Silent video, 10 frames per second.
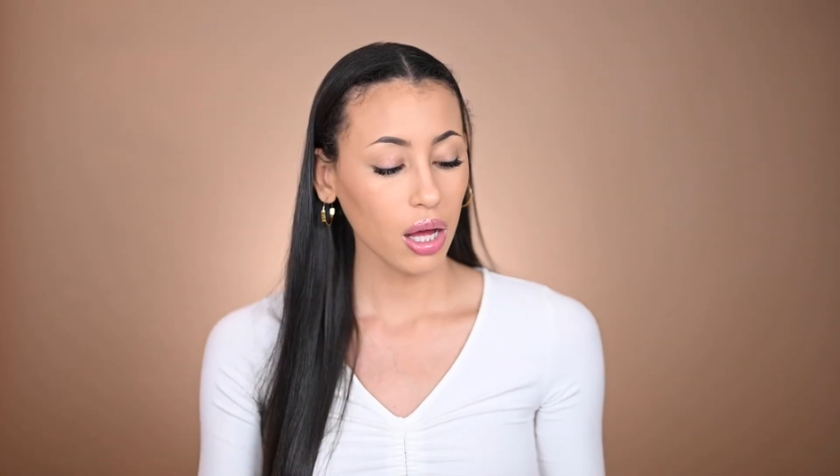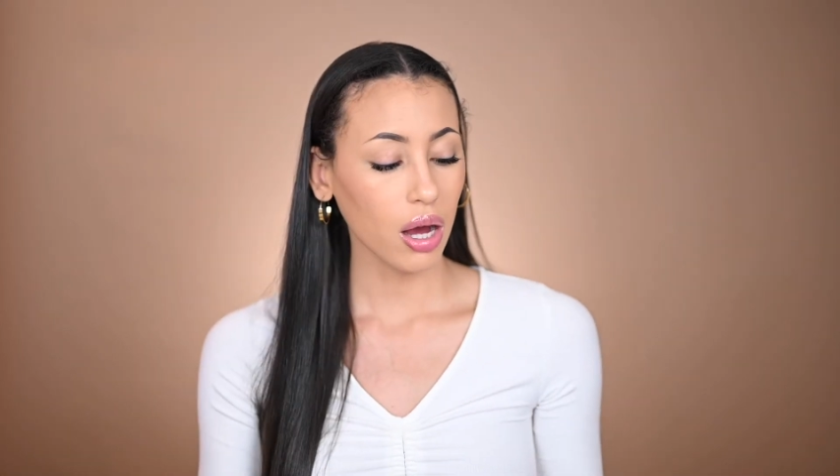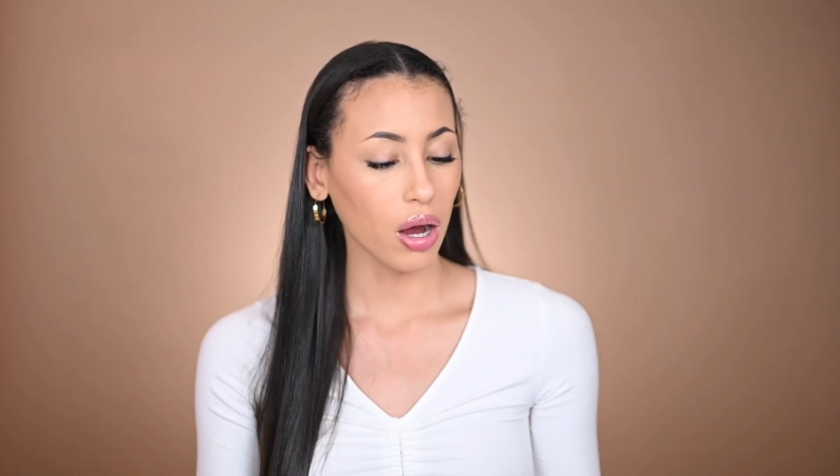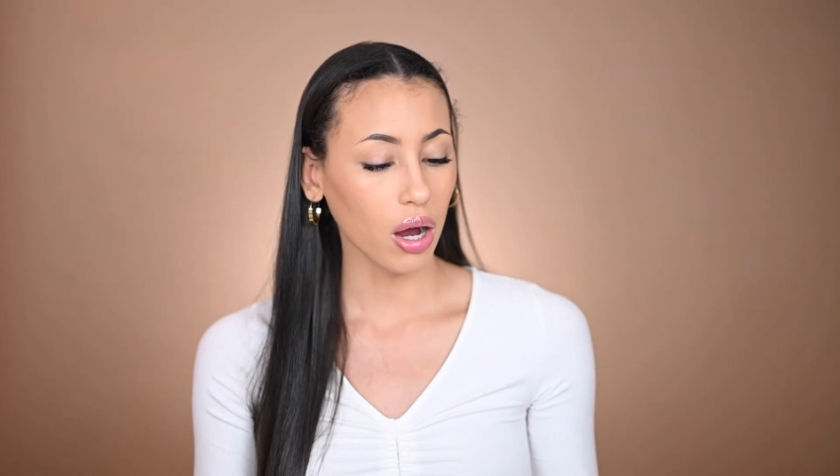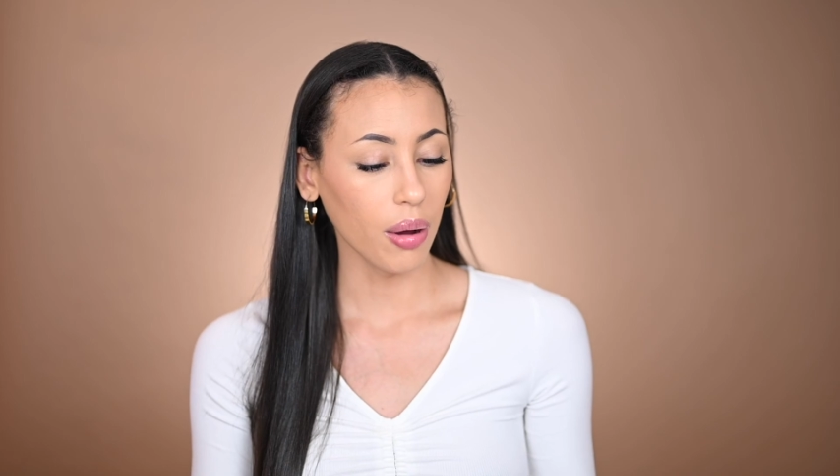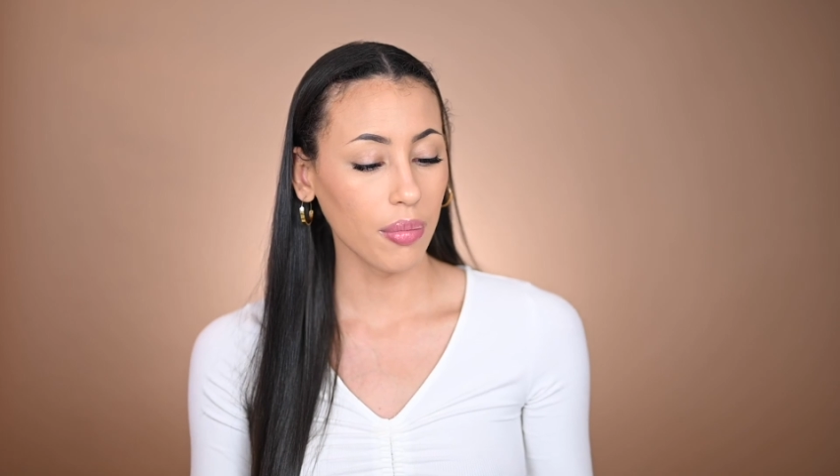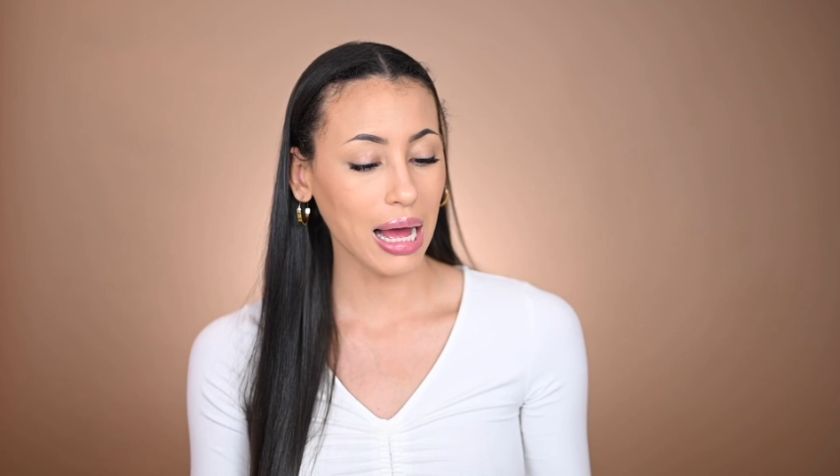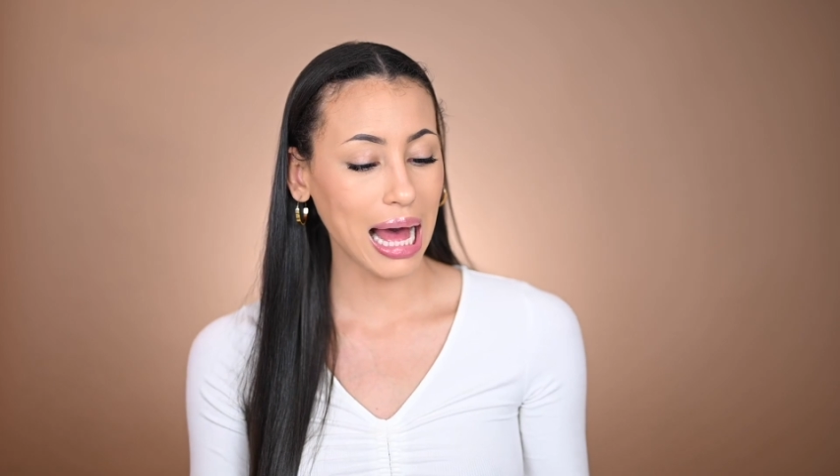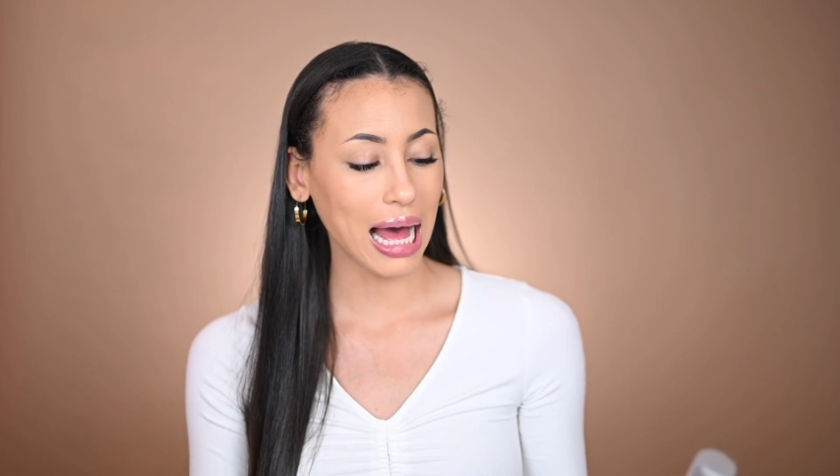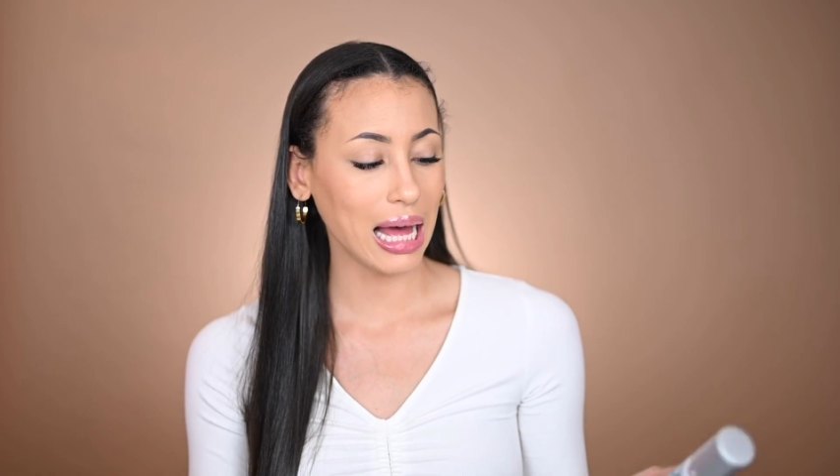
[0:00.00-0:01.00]

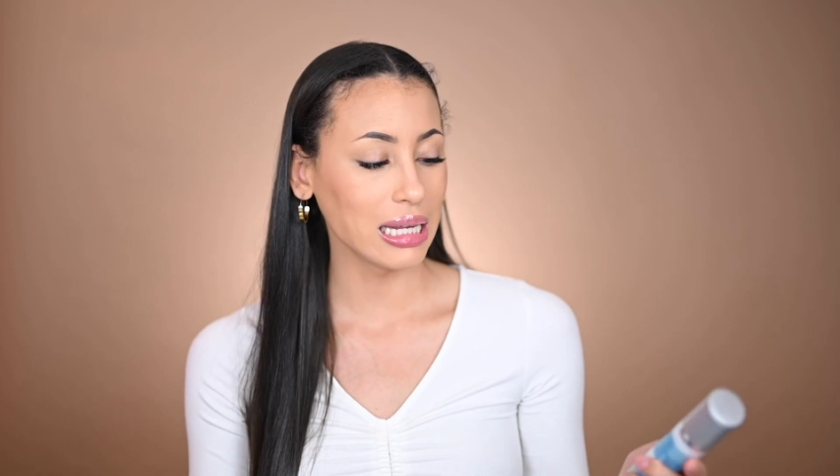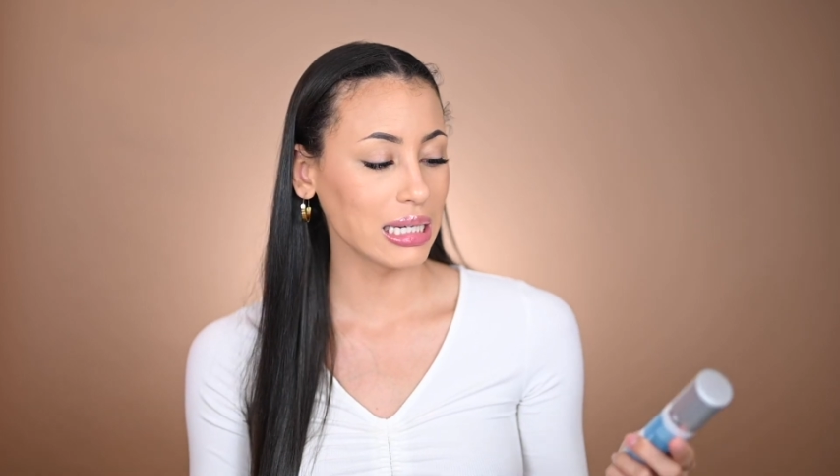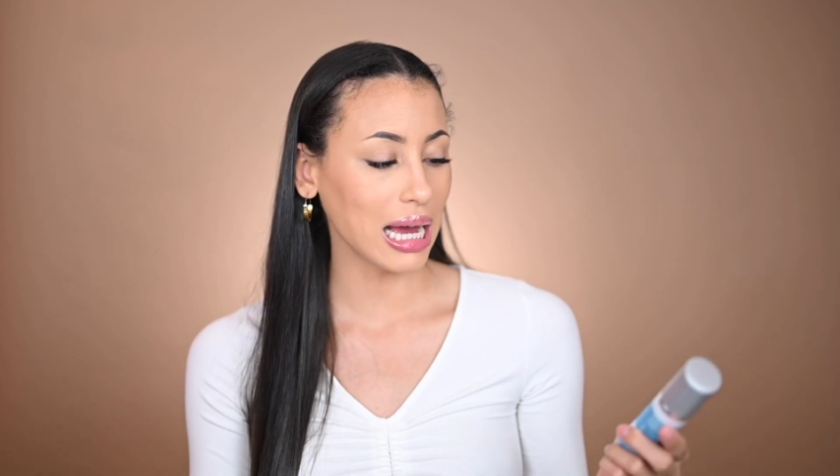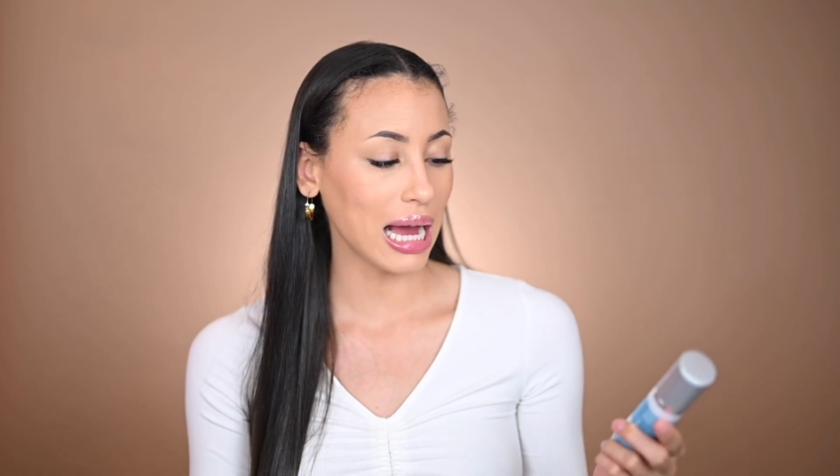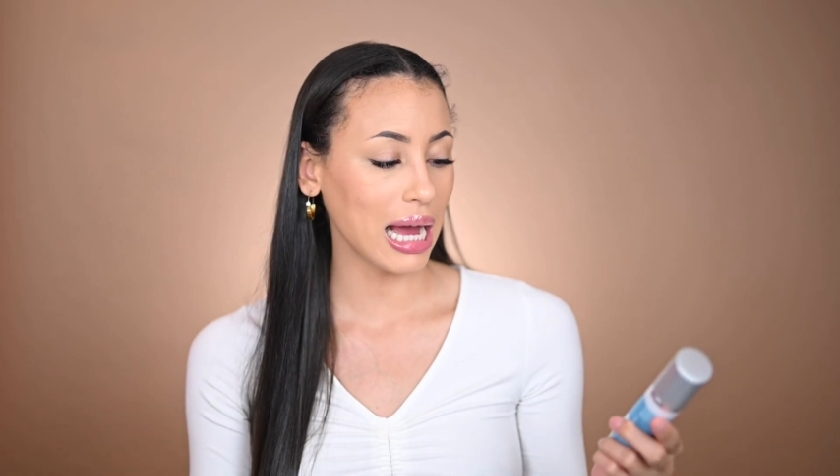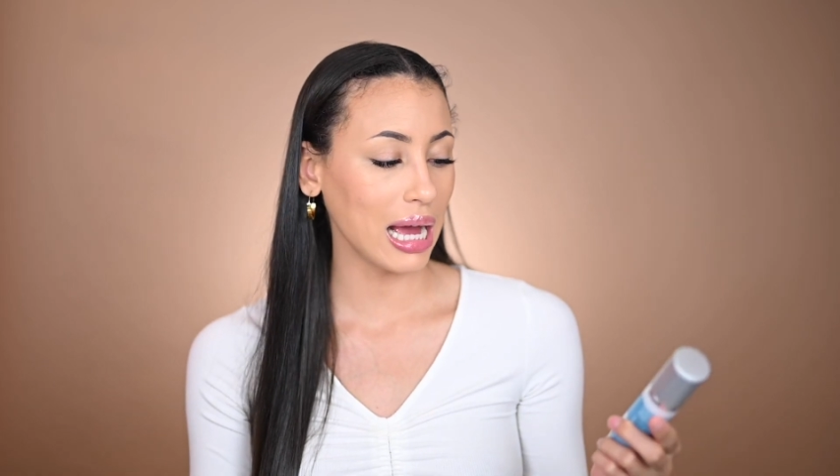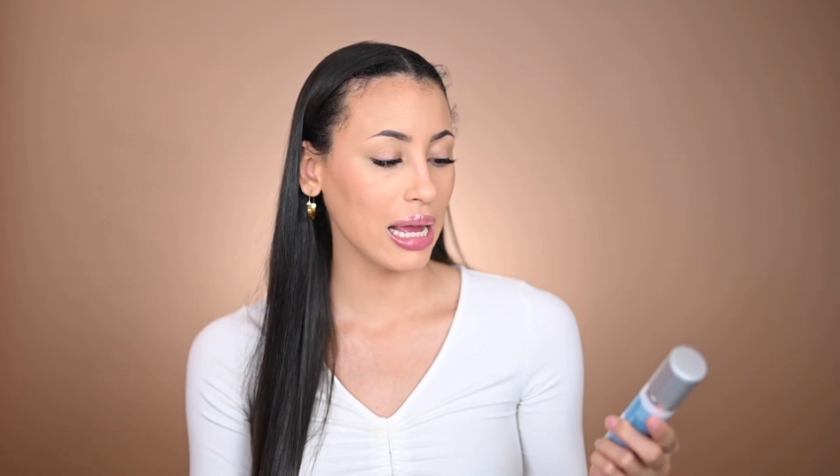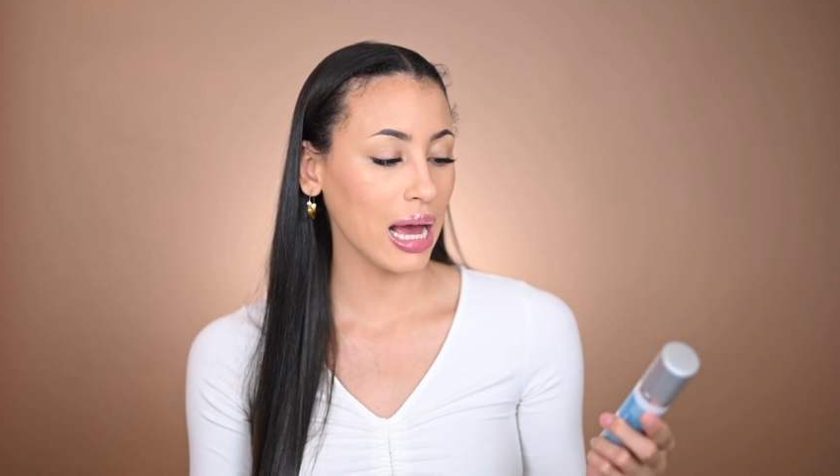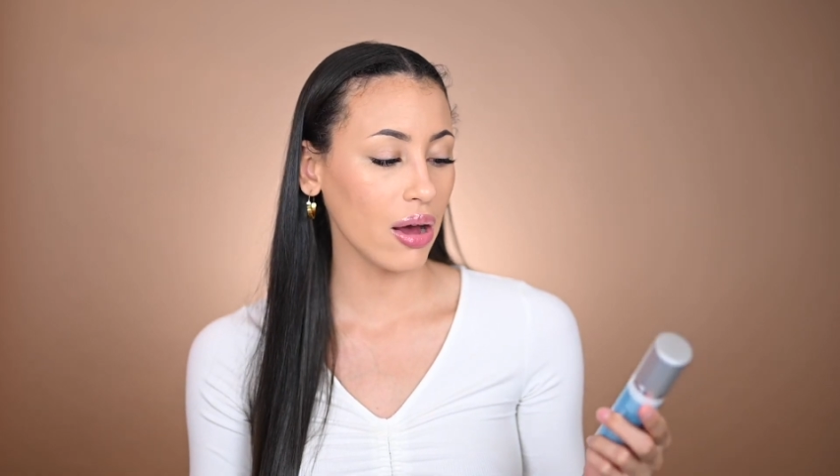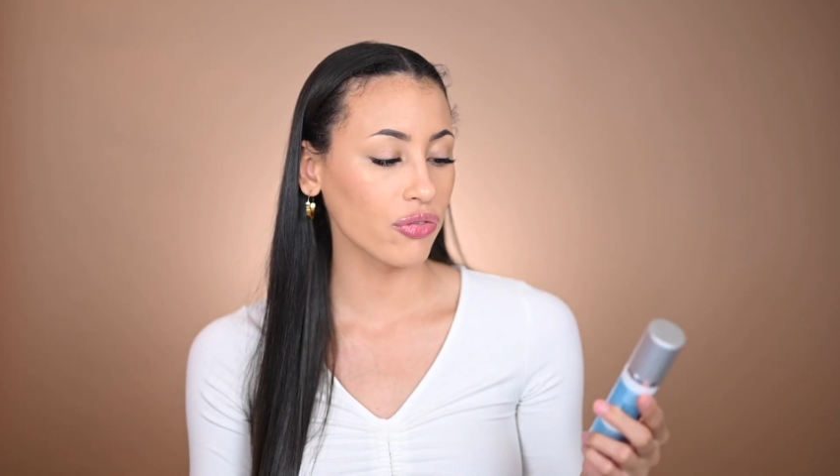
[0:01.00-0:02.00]
and I
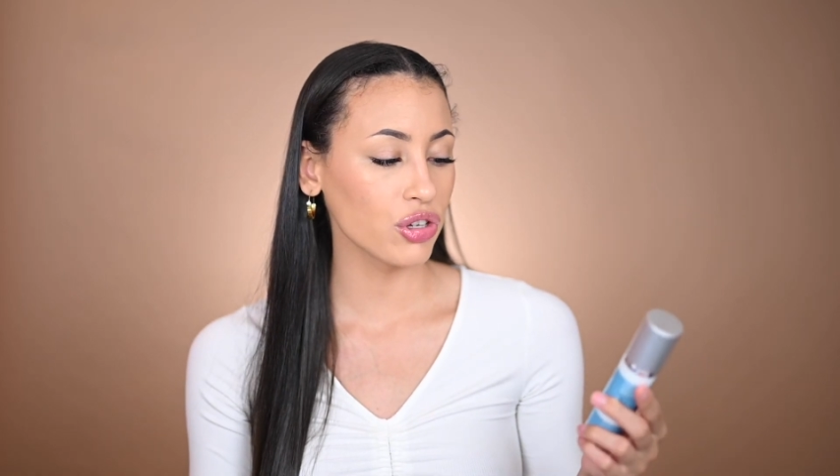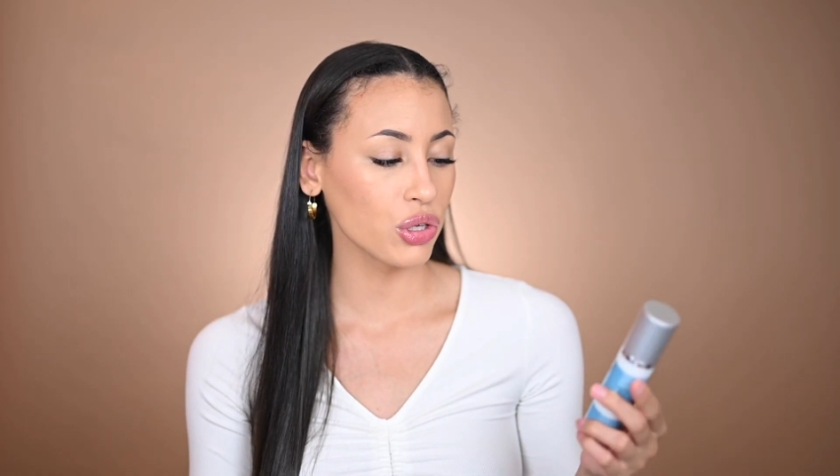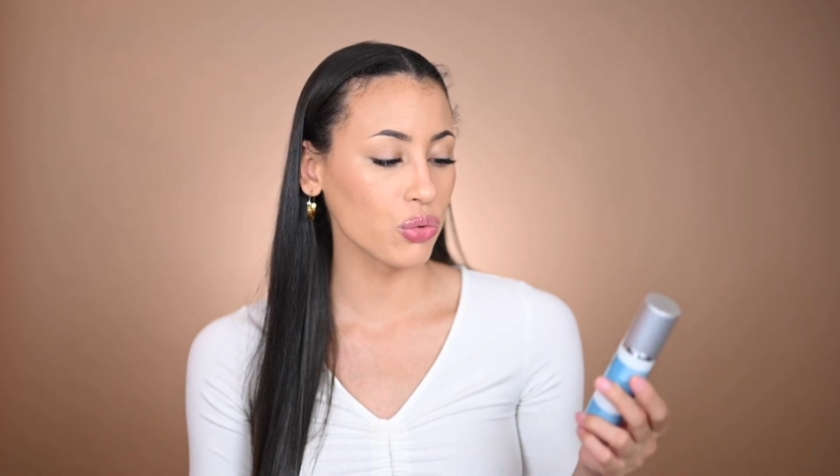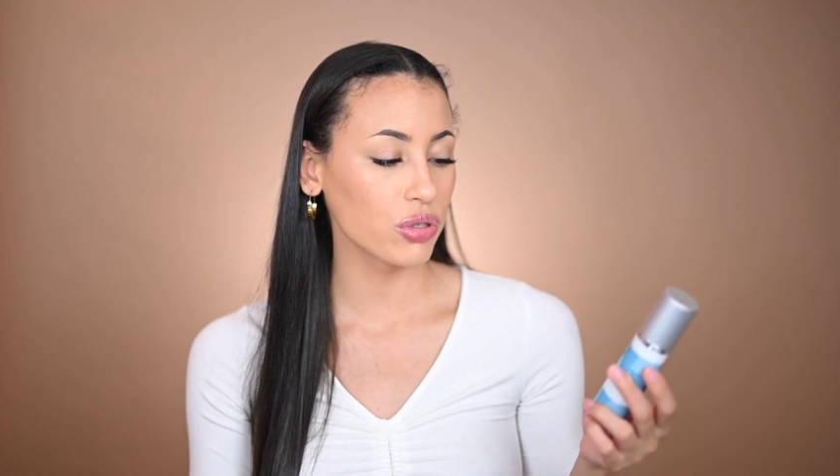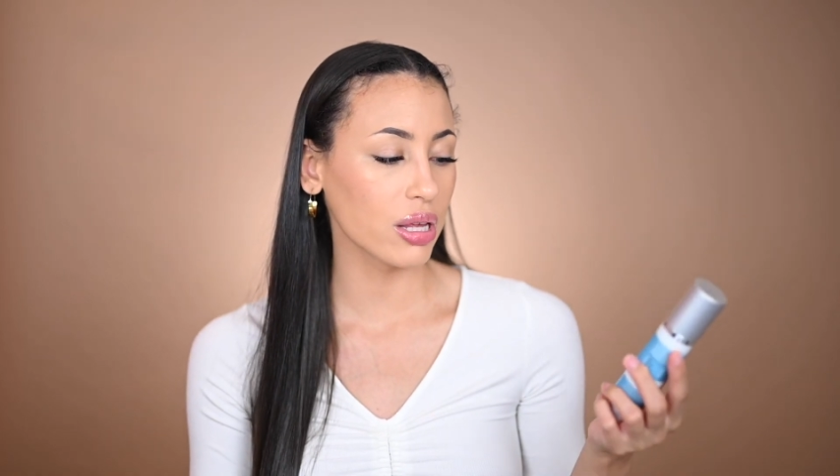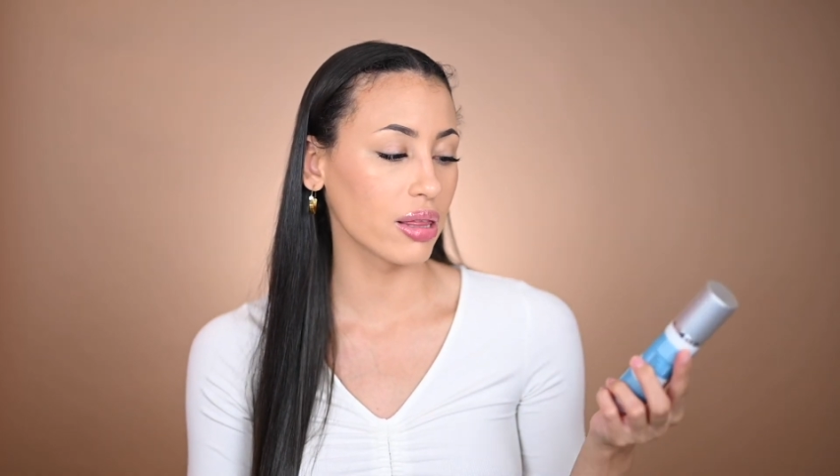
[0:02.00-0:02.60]
have to use